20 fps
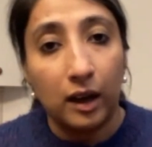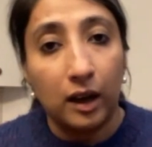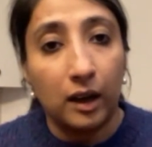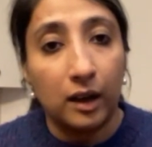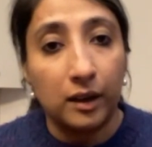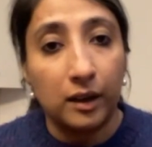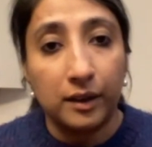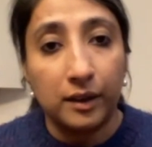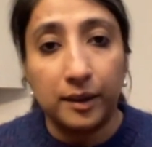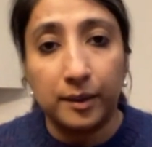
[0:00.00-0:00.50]

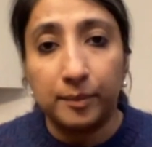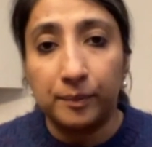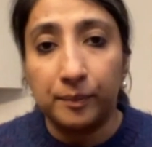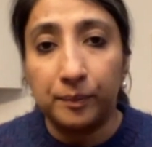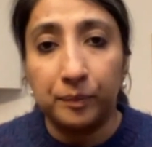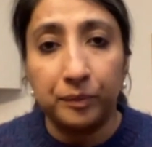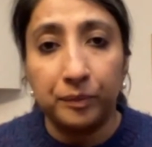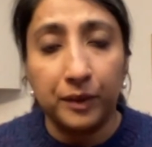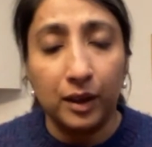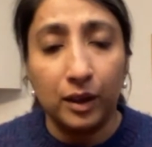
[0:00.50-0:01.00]

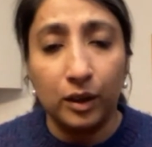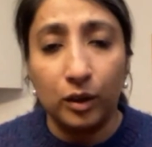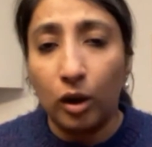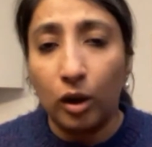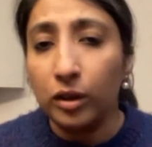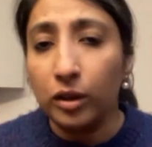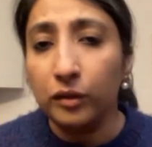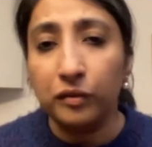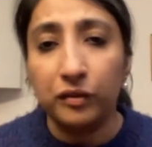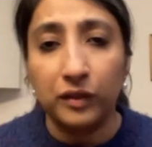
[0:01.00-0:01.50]
A
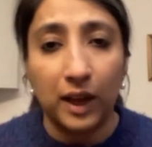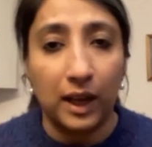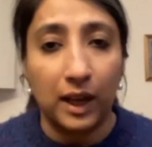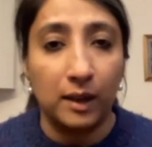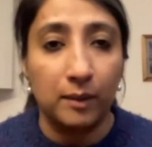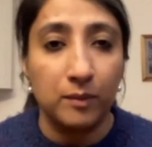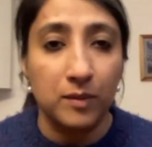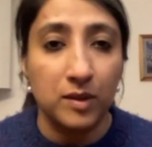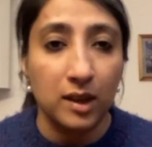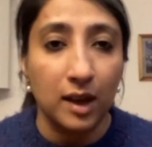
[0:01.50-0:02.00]
lot of
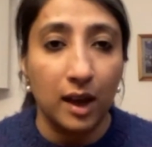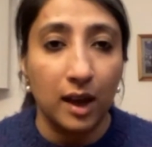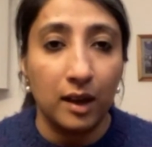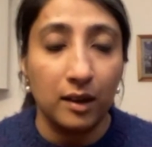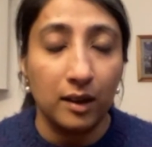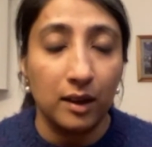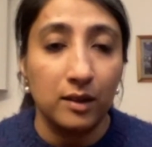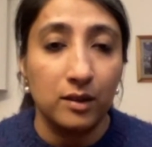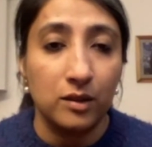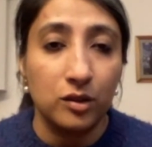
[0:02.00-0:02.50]
times at
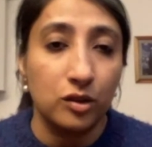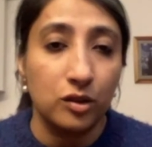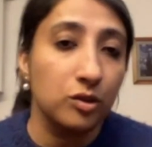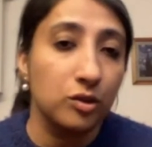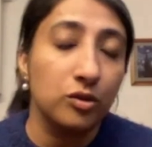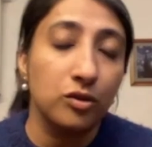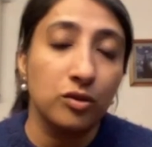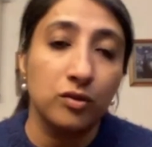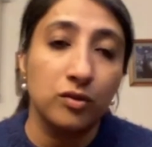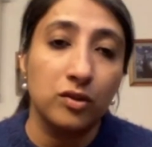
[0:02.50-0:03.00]

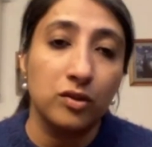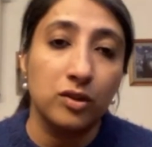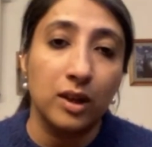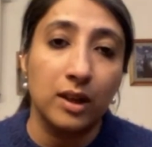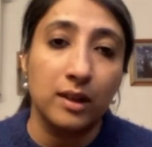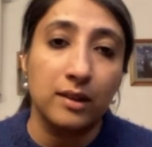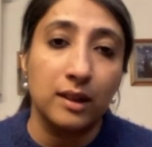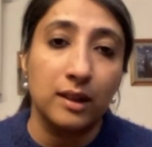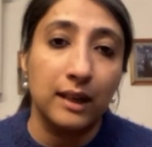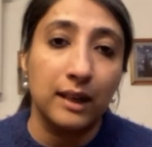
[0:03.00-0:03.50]
institutions,
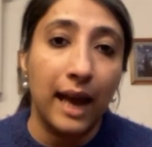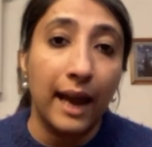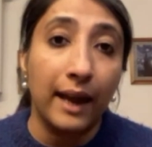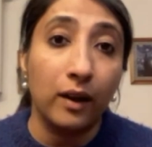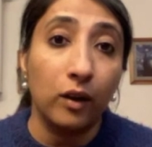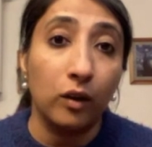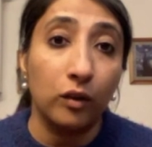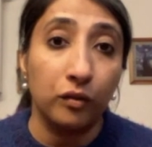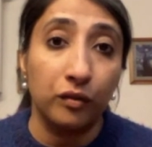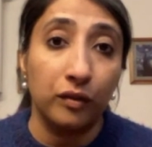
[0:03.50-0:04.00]
there's a lack
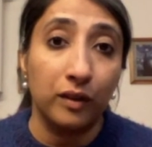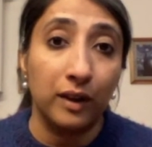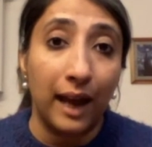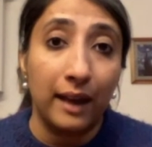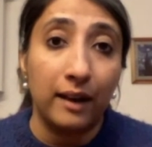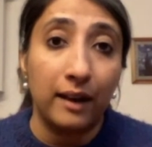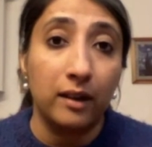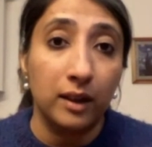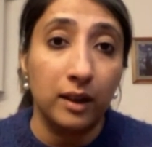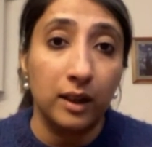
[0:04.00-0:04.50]
of
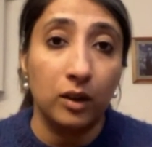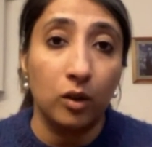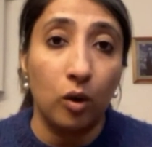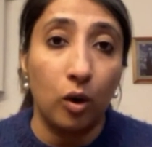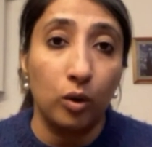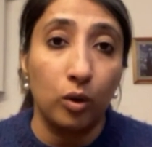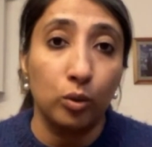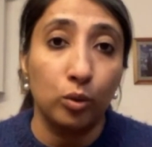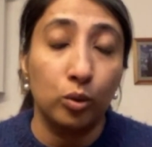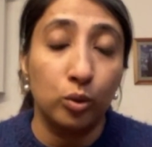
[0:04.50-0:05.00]
clarity
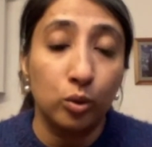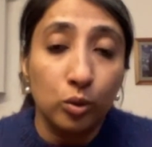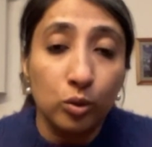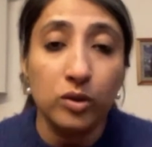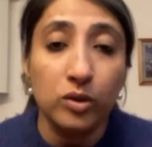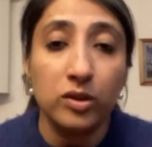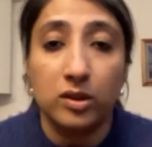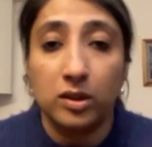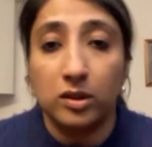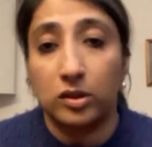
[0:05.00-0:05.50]
on
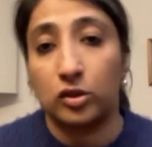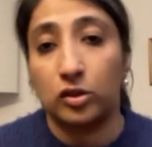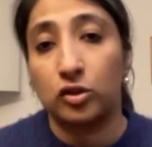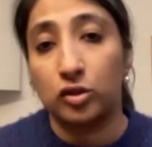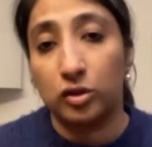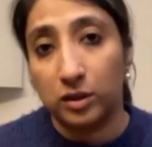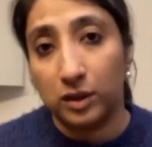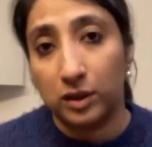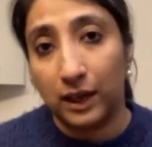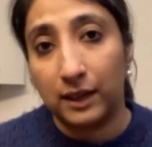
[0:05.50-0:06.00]
whose
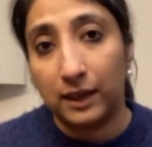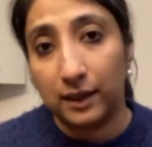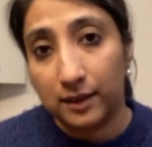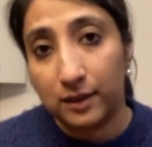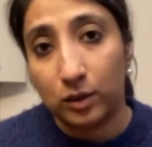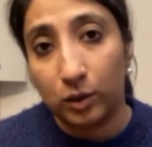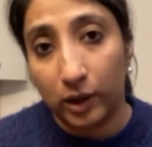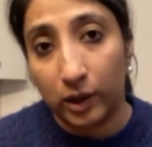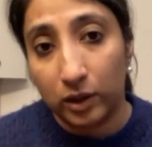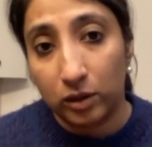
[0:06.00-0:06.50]
decision it is
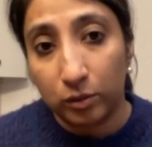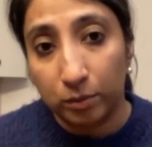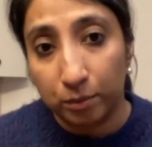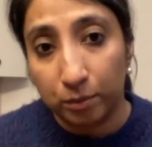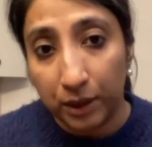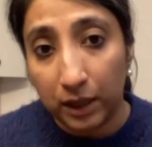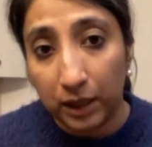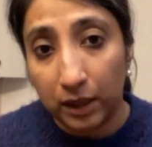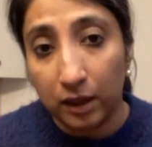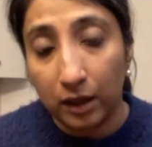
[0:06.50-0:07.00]
going to
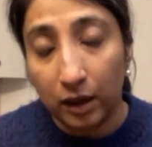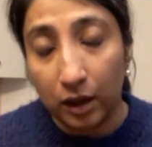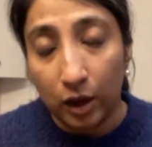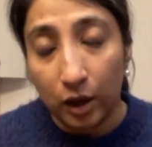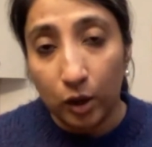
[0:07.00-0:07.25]
be